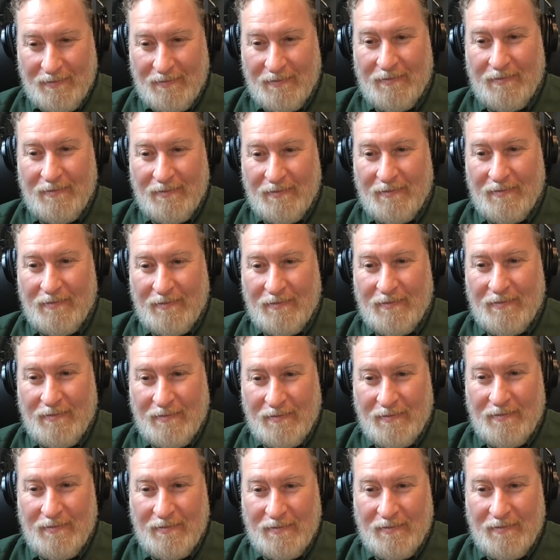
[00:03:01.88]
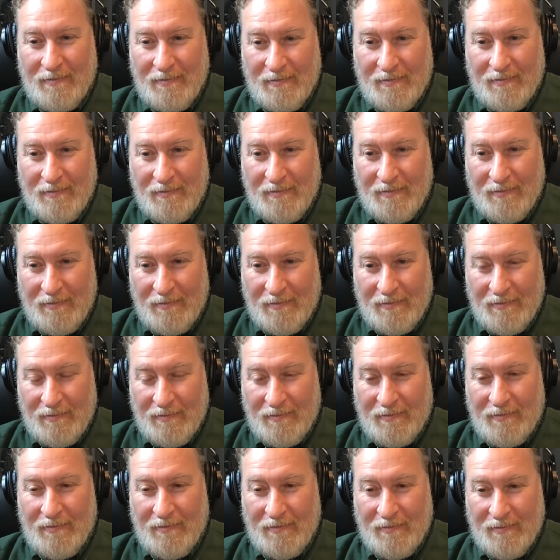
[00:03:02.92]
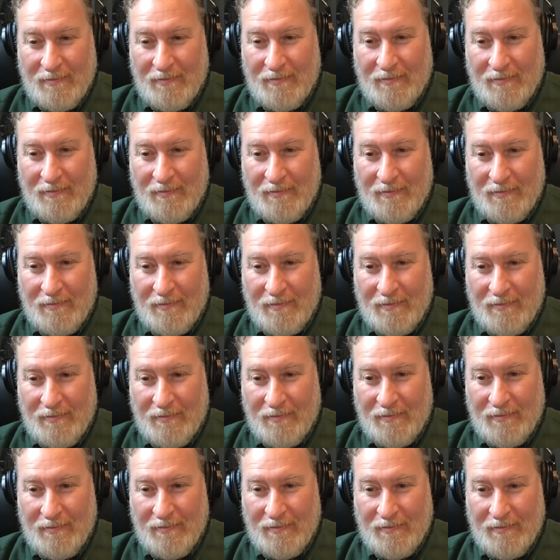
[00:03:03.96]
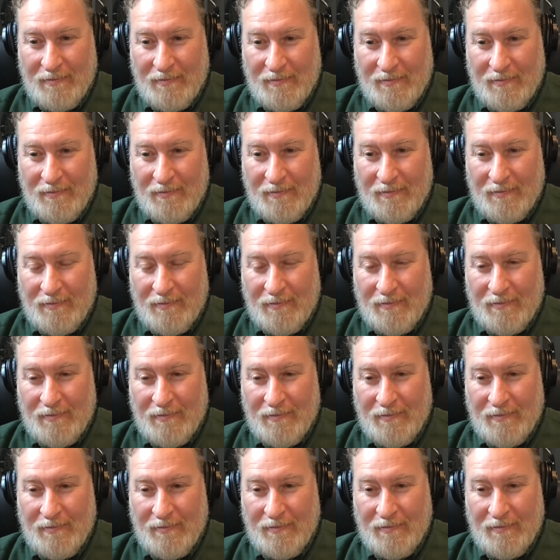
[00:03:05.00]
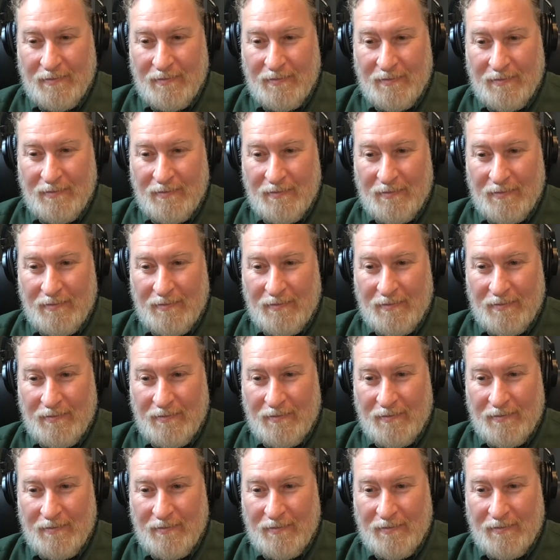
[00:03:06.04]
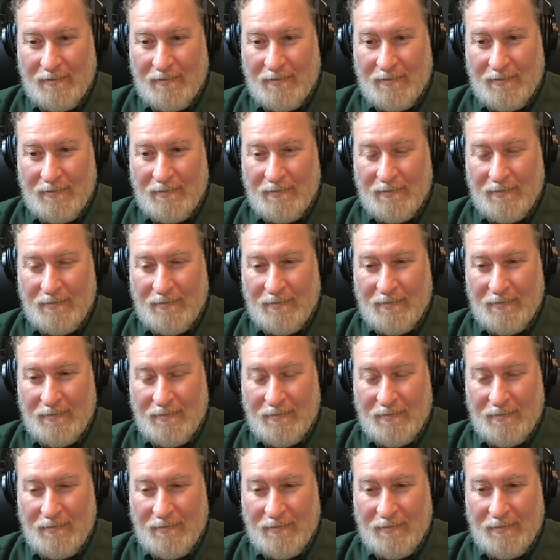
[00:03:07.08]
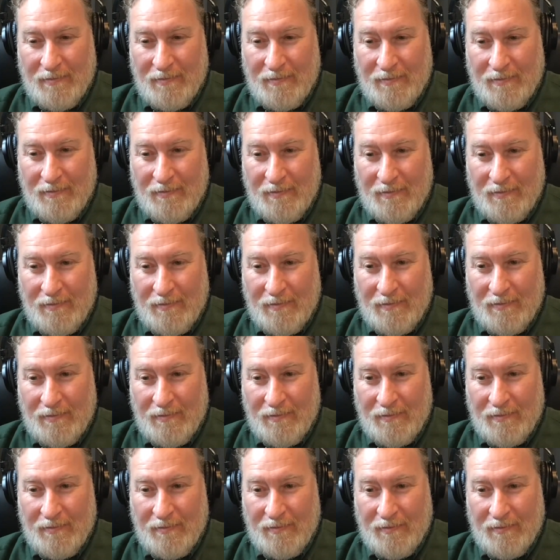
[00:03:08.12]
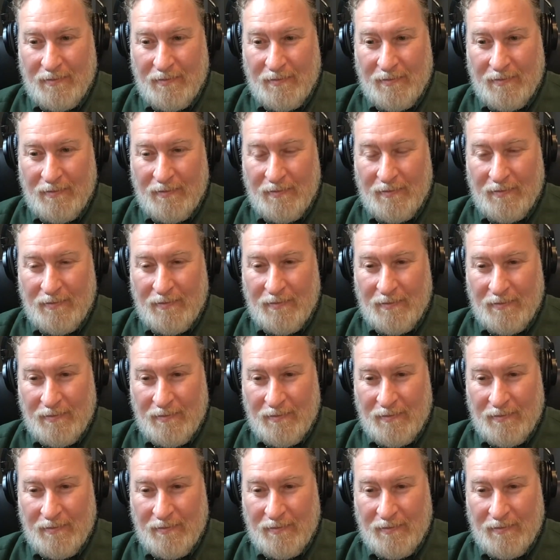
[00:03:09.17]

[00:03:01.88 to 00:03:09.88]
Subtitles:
[no speech]